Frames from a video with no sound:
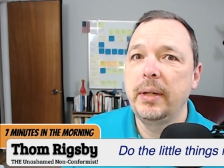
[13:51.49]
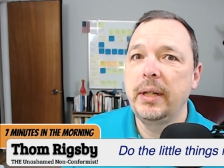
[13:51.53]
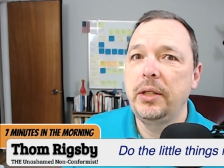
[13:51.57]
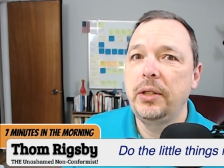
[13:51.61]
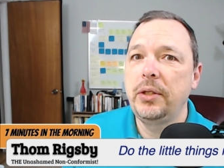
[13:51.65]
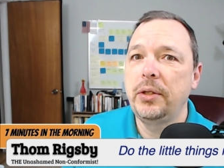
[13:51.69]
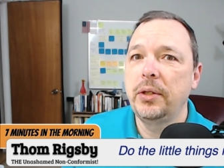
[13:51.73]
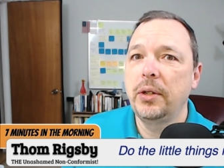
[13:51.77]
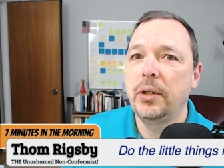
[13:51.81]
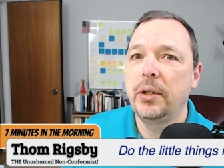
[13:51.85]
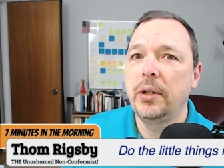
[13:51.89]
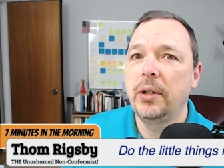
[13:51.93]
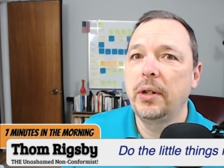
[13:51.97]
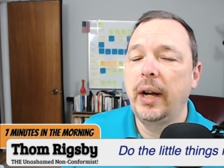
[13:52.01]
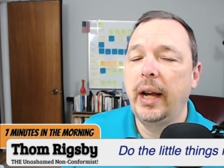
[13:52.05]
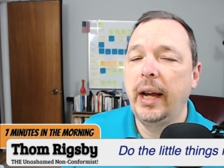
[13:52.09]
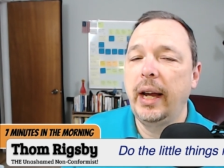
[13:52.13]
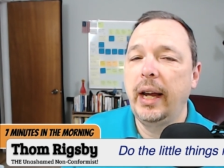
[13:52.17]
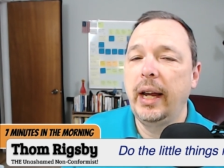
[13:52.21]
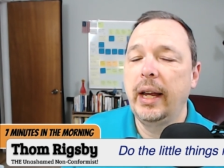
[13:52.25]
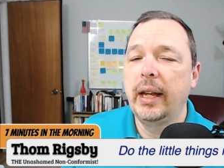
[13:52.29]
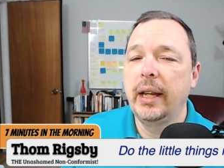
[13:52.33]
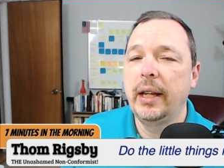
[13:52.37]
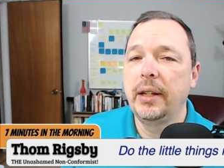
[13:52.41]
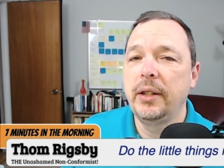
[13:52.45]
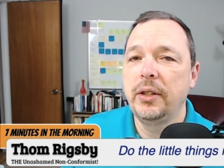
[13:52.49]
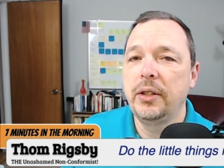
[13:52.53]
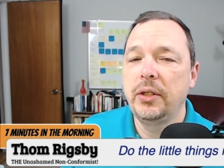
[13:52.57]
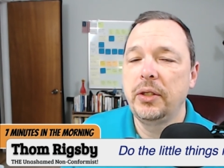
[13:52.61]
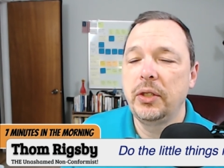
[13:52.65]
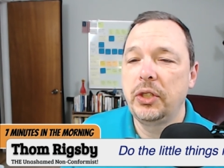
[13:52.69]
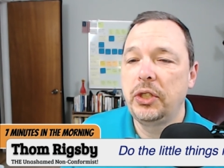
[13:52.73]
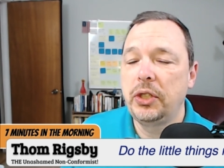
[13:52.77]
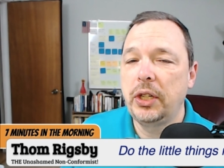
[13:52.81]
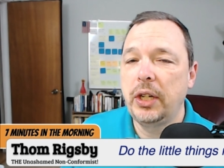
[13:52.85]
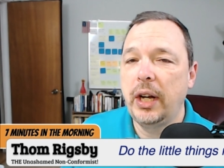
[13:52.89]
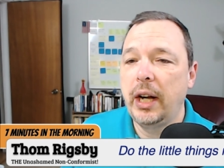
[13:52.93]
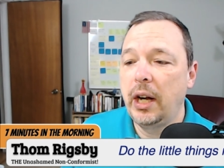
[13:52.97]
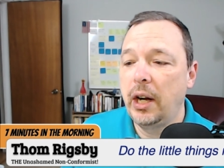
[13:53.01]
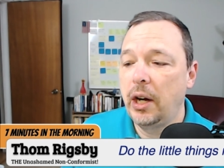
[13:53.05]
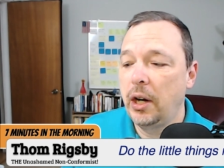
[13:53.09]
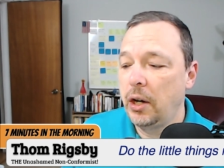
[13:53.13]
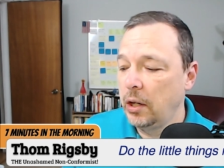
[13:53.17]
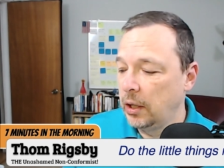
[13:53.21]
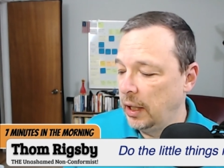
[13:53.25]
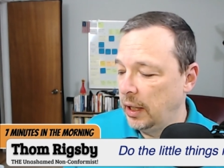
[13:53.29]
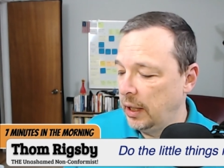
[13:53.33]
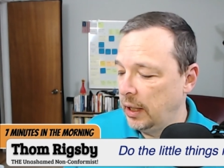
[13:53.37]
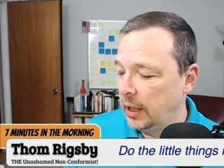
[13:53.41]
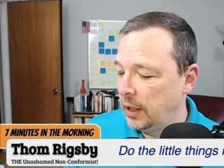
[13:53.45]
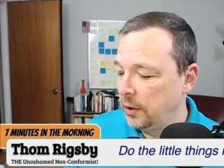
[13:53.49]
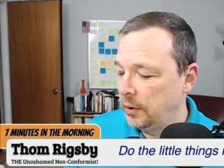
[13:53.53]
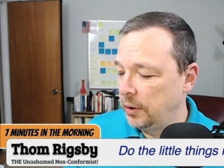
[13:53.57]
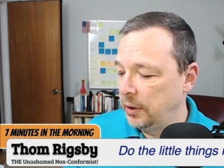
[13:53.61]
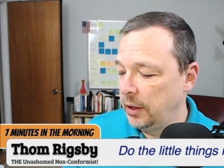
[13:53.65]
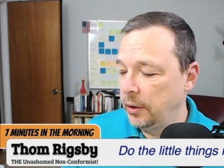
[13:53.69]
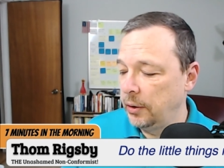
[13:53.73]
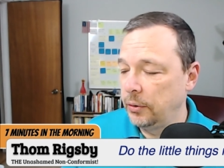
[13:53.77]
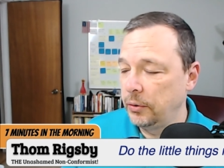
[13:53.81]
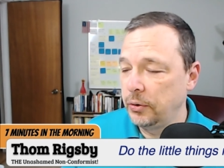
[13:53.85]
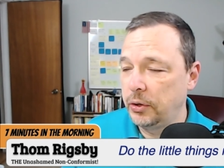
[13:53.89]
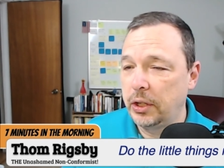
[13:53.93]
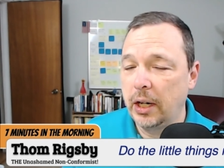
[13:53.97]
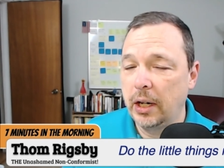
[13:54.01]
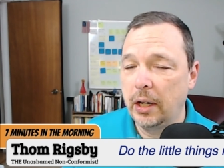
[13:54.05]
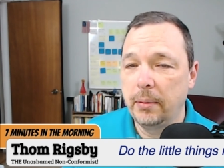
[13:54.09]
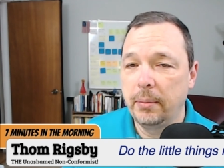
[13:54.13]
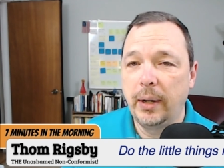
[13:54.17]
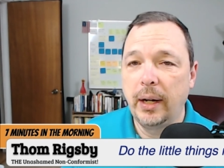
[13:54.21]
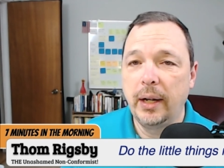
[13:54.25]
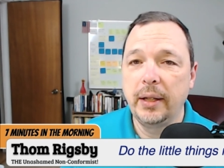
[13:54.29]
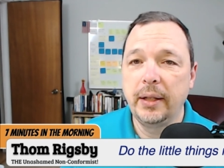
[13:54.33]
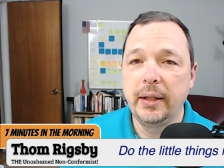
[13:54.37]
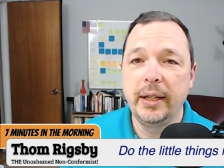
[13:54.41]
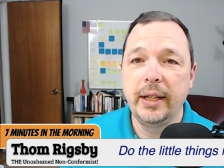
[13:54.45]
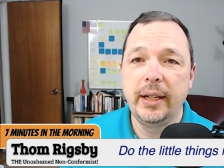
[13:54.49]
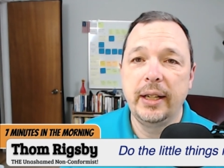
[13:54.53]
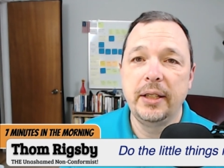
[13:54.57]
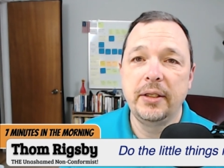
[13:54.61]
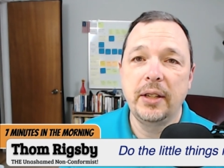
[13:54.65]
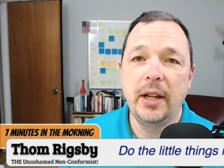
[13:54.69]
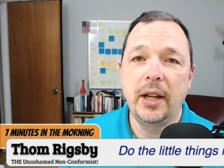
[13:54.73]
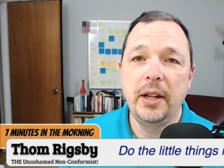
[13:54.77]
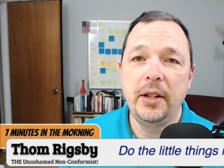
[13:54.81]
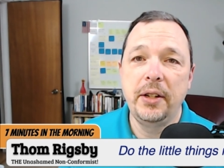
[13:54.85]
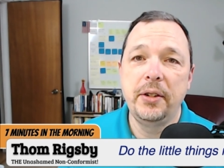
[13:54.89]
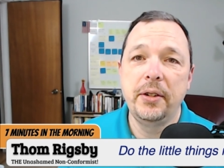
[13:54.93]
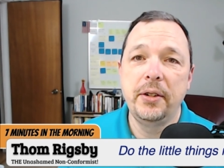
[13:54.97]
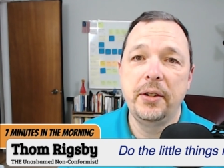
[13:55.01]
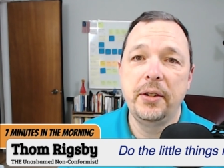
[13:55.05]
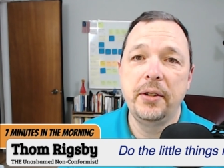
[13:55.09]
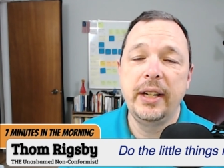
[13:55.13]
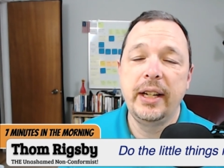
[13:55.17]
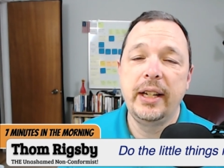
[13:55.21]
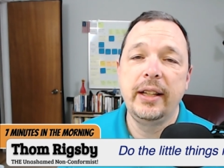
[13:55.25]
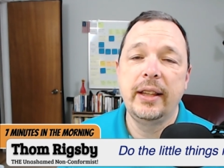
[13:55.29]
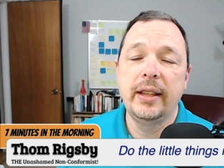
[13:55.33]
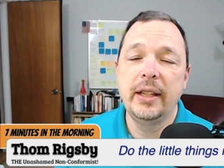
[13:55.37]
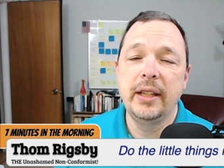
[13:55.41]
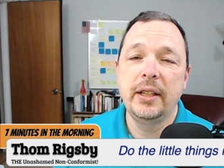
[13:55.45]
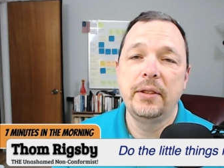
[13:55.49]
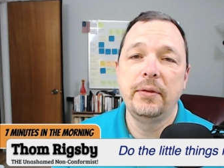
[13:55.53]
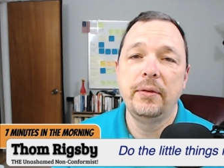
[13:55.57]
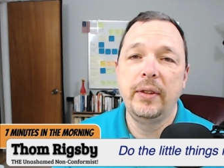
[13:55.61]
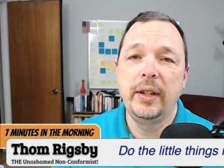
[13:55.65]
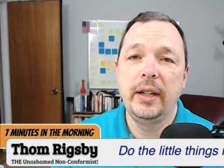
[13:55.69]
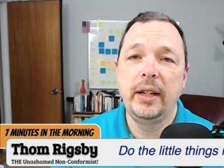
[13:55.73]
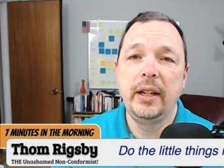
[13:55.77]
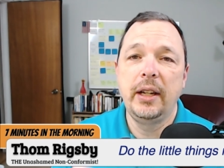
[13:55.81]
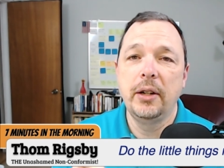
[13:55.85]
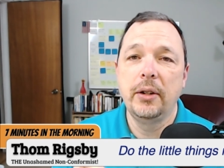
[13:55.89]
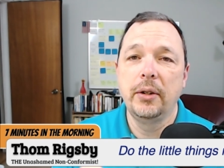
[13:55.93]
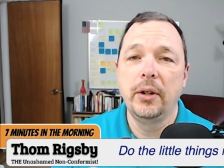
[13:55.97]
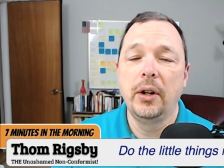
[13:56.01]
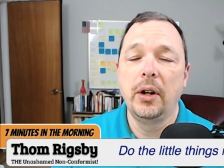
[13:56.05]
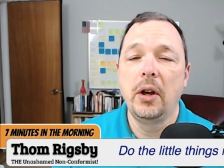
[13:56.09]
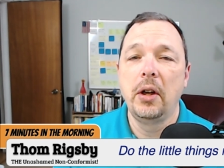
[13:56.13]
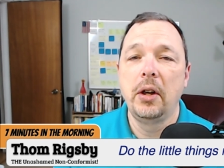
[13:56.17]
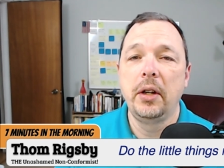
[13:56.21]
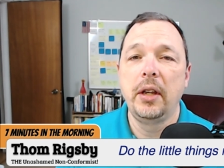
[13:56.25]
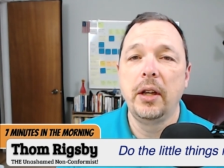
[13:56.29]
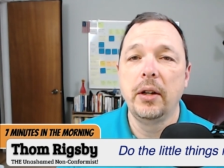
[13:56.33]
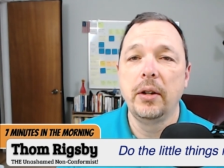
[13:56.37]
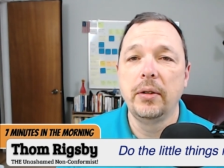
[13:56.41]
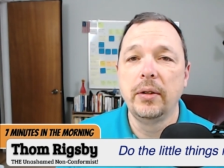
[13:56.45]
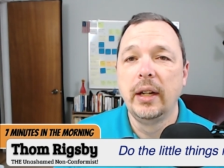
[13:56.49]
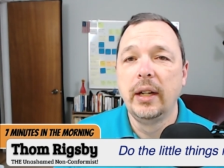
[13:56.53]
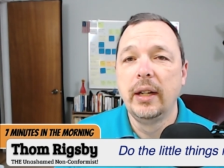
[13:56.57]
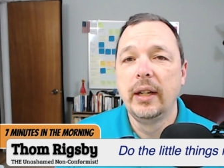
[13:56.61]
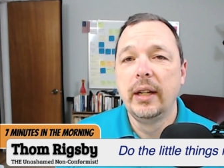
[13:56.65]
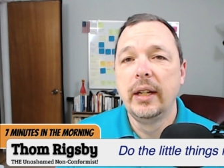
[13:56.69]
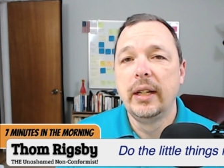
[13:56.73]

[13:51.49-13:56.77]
Be sure and share. Click on the old share button that is underneath this video or audio.